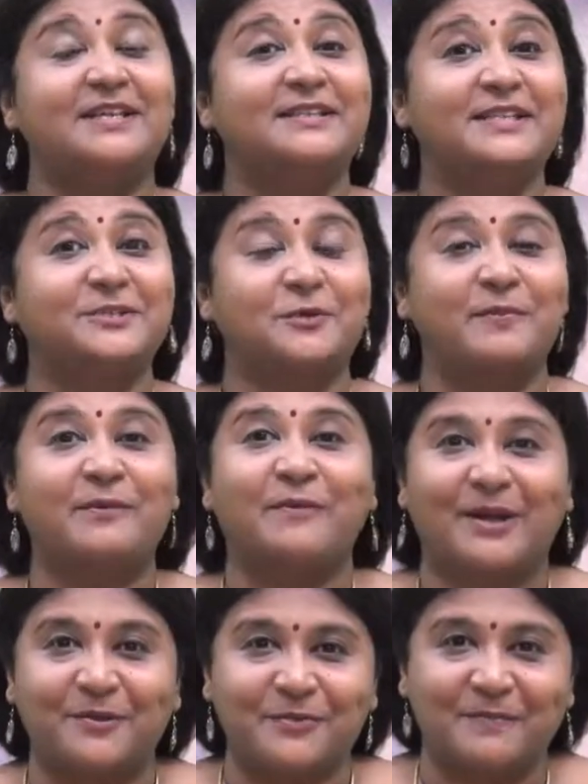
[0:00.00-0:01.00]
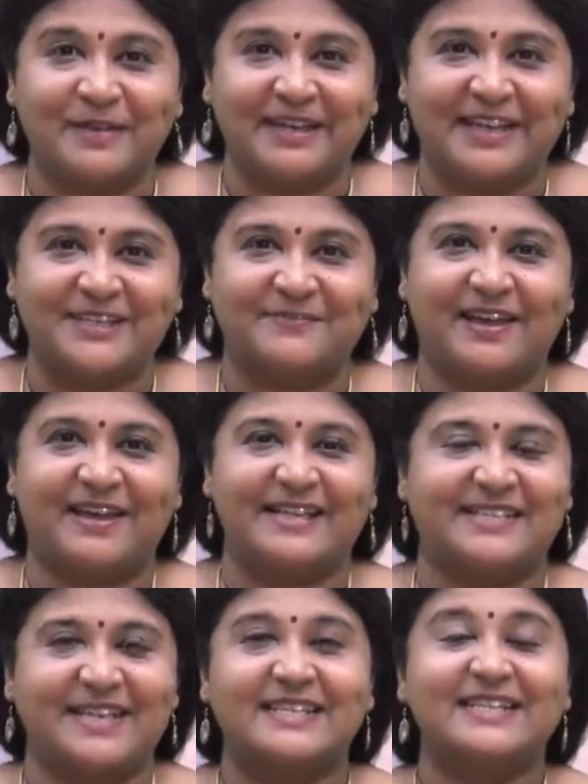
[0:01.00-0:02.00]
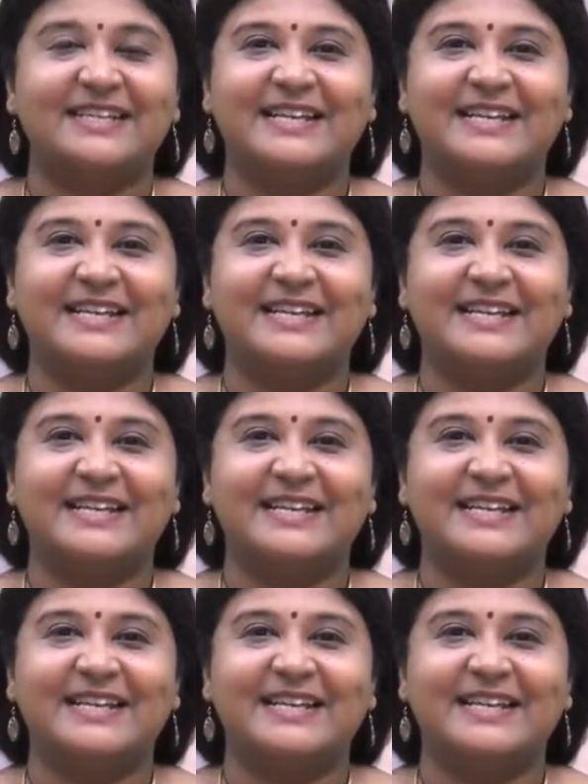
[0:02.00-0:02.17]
This could be one of the meanings where he says